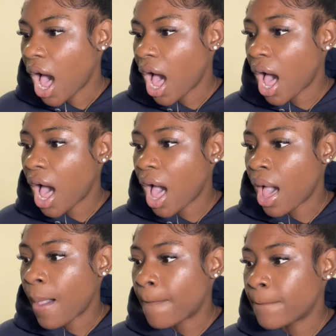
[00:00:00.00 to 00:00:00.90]

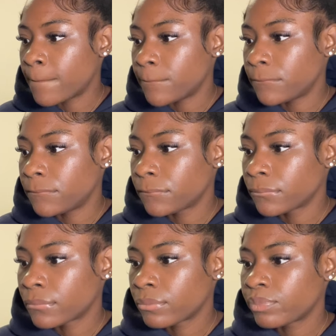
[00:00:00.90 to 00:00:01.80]
Um,
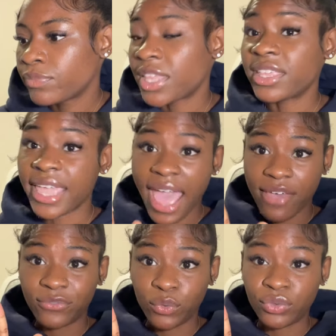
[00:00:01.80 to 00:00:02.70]
the
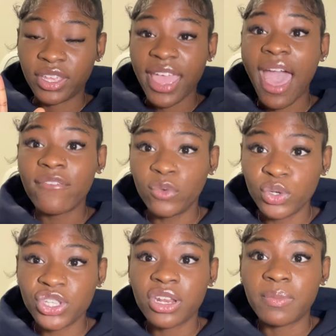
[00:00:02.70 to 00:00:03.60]
caf food. The caf food
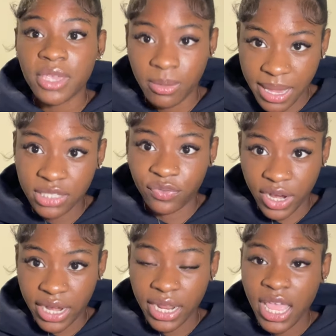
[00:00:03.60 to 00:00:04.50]
is gonna be your best
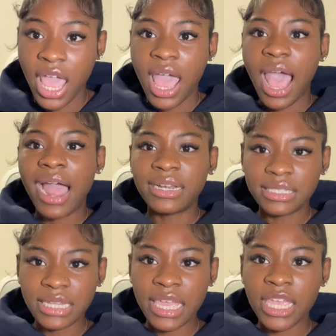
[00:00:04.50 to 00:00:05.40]
friend. I
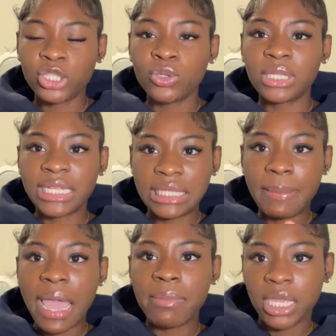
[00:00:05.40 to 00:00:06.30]
understand you like to
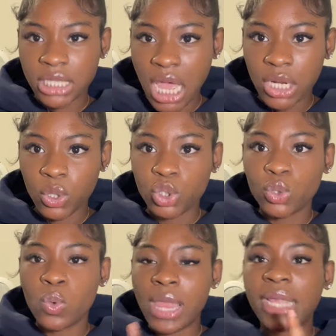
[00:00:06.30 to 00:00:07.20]
buy McDonald's,
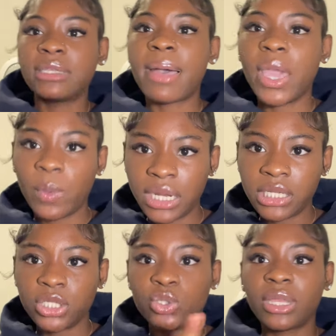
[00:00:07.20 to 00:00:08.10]
you like to buy
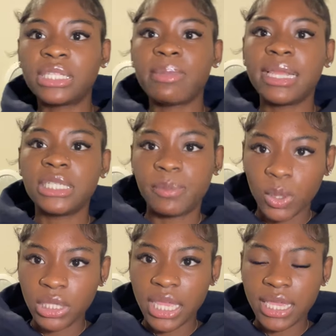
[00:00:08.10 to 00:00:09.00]
Wendy's, you like to buy
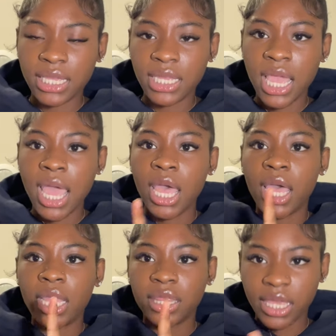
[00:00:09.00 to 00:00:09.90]
Chipotle.
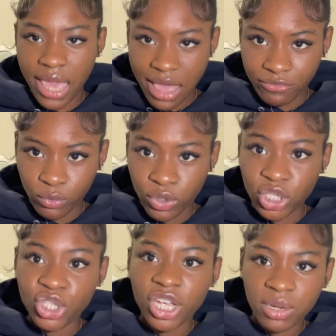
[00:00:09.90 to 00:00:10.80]
The caf food
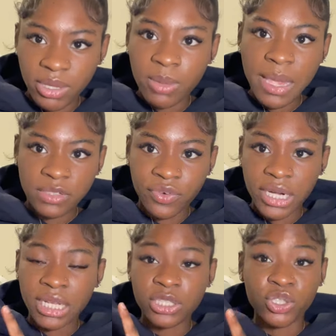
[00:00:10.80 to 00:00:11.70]
is you're gonna be your best
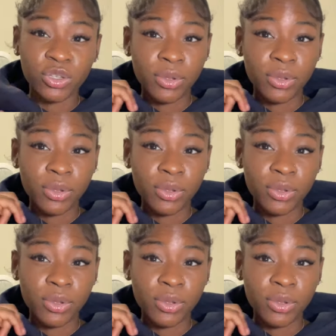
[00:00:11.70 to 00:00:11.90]
friend because